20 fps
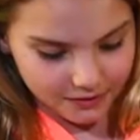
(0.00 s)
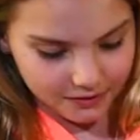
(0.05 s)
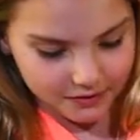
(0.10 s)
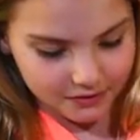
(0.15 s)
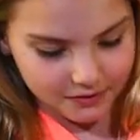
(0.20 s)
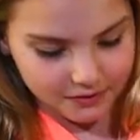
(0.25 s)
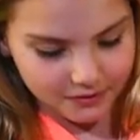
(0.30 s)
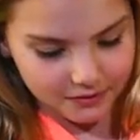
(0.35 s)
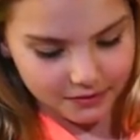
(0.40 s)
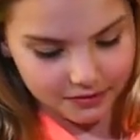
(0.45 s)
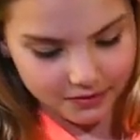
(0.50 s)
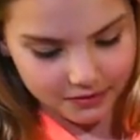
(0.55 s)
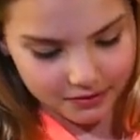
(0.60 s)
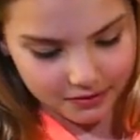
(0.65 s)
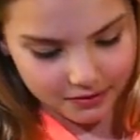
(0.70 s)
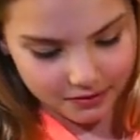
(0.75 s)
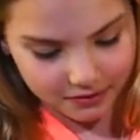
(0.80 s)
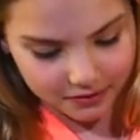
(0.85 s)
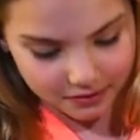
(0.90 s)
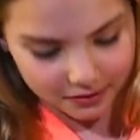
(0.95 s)
Now, you
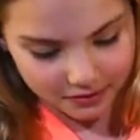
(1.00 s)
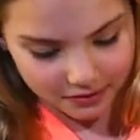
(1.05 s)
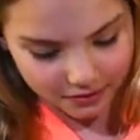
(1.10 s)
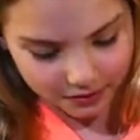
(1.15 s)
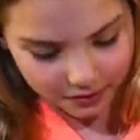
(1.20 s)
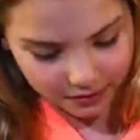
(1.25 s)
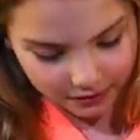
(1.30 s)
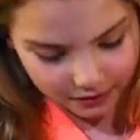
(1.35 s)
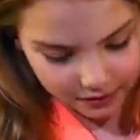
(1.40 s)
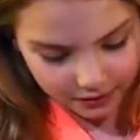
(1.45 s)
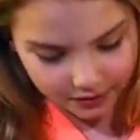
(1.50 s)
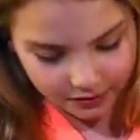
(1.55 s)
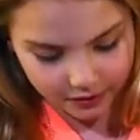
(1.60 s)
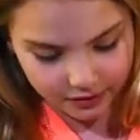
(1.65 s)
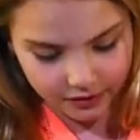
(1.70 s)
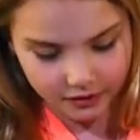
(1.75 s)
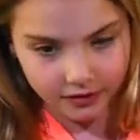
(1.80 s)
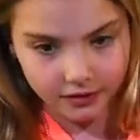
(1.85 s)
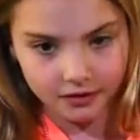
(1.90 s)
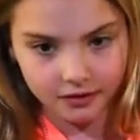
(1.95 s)
know what? I think it's
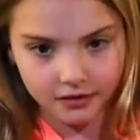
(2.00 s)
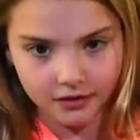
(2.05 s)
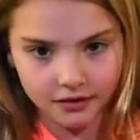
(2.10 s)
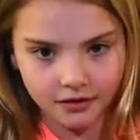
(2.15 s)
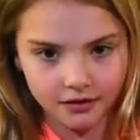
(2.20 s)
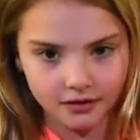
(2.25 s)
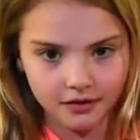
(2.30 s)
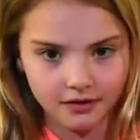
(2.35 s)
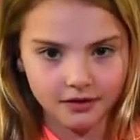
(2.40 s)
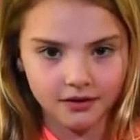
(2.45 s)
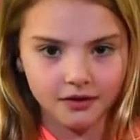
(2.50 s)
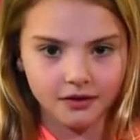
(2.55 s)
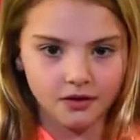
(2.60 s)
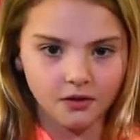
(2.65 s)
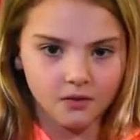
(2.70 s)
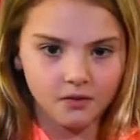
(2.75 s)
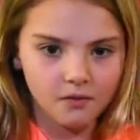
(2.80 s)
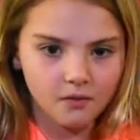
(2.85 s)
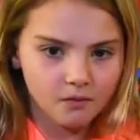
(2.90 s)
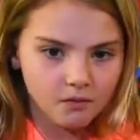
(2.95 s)
because this is Victor's
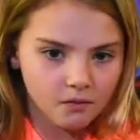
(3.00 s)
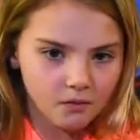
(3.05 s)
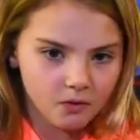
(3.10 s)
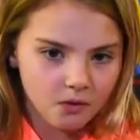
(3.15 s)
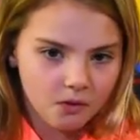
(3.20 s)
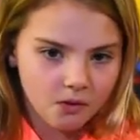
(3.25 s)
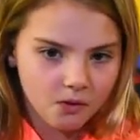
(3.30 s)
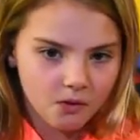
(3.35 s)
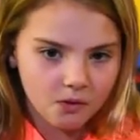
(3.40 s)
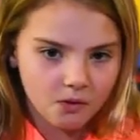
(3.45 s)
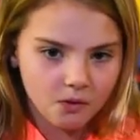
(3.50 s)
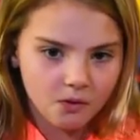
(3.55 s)
first pack.